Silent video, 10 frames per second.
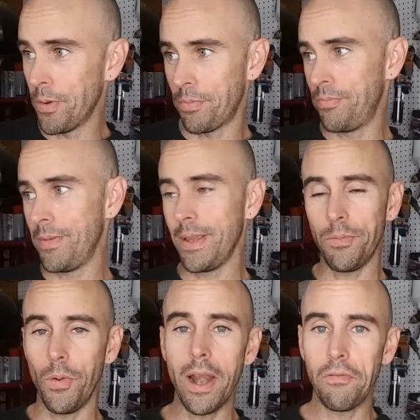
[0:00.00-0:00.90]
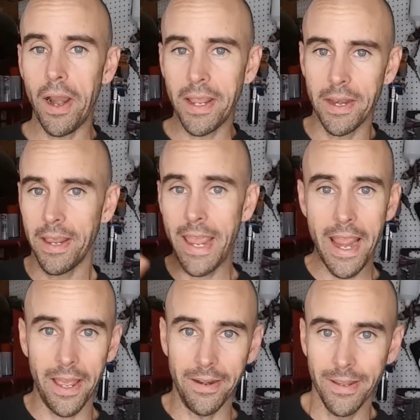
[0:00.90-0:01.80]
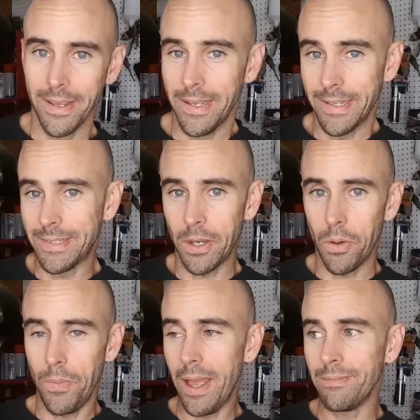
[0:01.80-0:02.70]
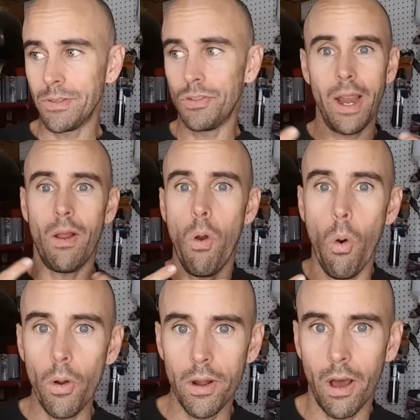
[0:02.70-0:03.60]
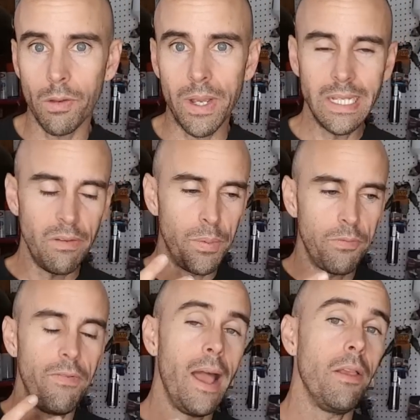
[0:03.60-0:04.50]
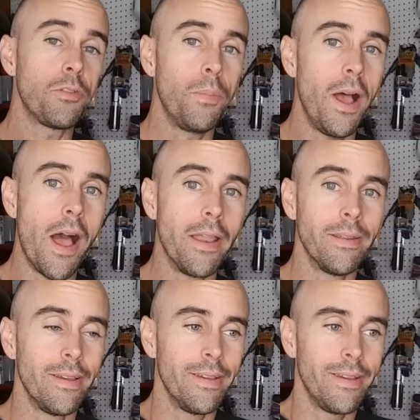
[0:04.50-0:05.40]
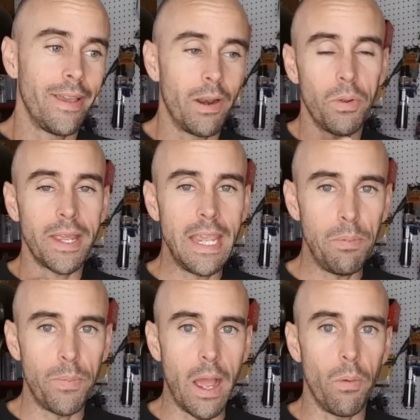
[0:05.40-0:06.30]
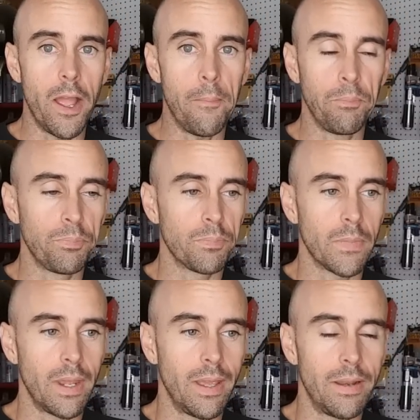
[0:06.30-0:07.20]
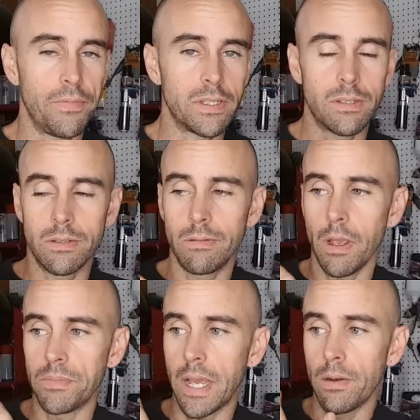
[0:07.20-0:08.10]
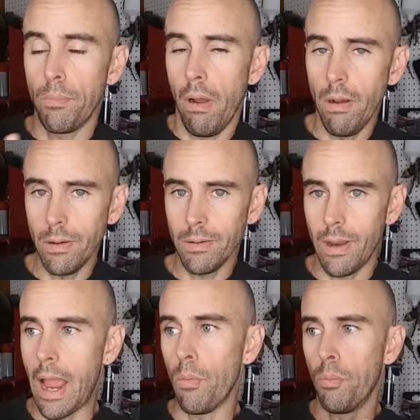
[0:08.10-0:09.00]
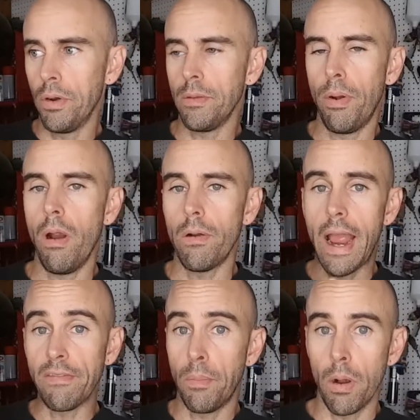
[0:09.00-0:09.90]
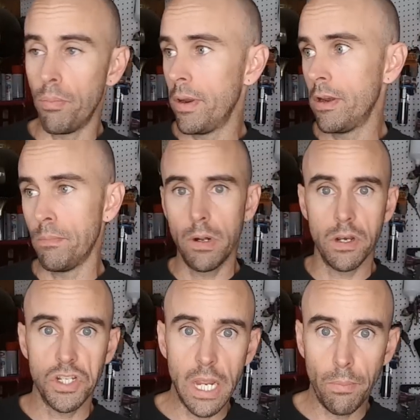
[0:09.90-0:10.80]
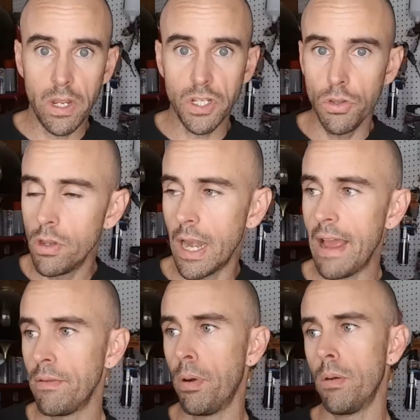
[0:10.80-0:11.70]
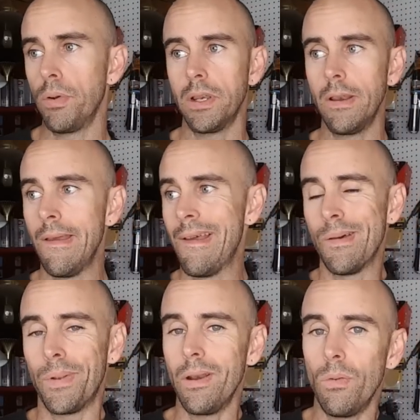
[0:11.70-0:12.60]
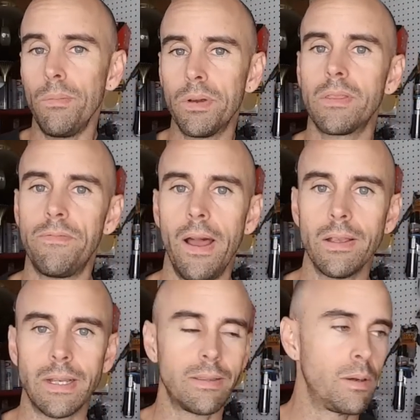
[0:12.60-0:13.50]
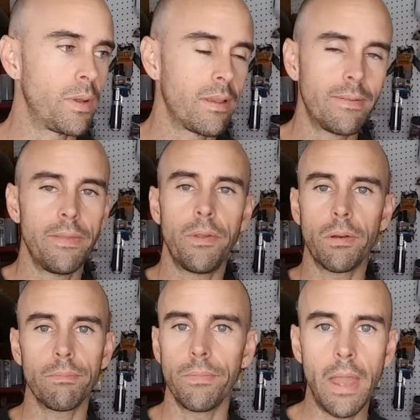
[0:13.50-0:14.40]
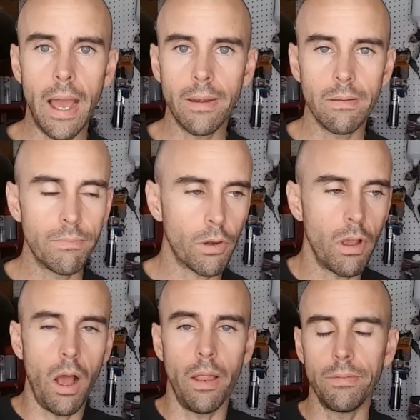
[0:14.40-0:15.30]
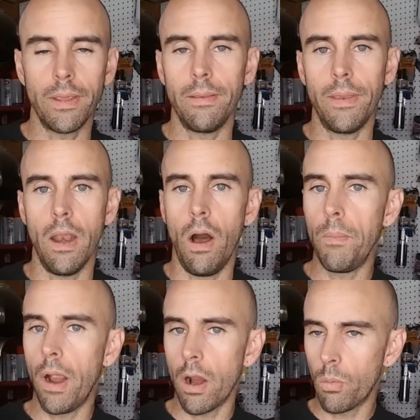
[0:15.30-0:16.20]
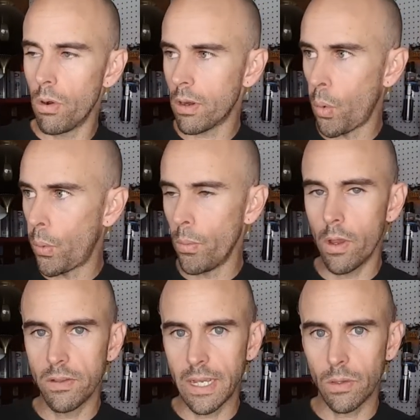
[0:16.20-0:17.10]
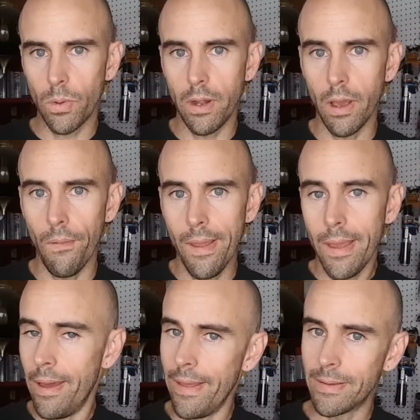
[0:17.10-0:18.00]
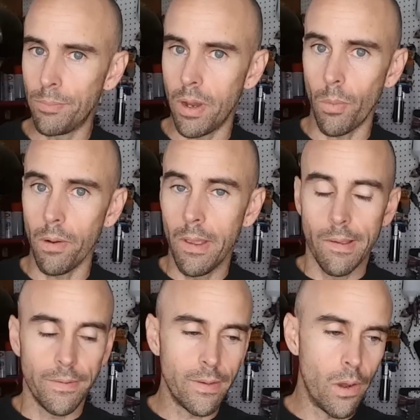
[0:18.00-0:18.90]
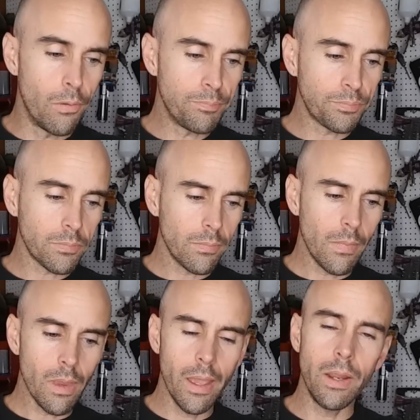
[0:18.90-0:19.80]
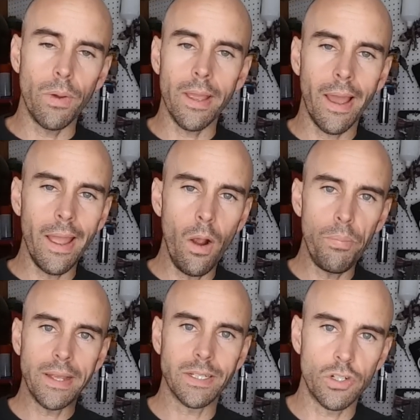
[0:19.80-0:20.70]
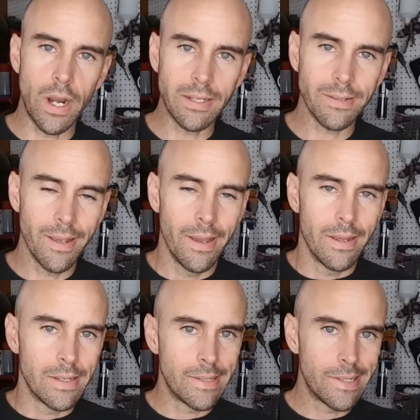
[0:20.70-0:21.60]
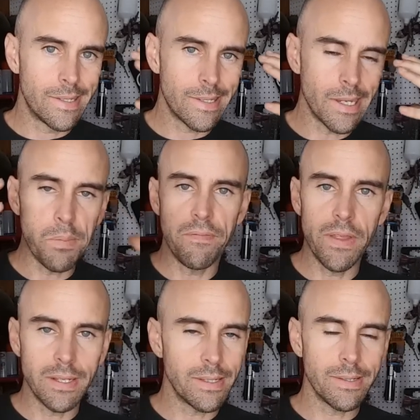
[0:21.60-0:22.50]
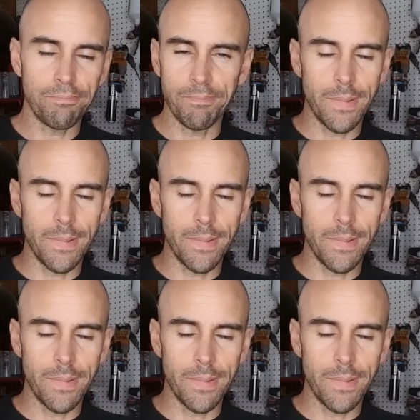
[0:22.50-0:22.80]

with whatever I can, so I'm not trying to hoard it all to myself, but the files are mine, and I want to keep them that way. And if it comes down to a part, I will print the part or have the part printed, put it on Shapeway so you can have the part printed, but I don't want to put the files out there because then they're gone. And then all my hard work goes out the window, and that's a bummer. So anyway, I hope this addressed some of this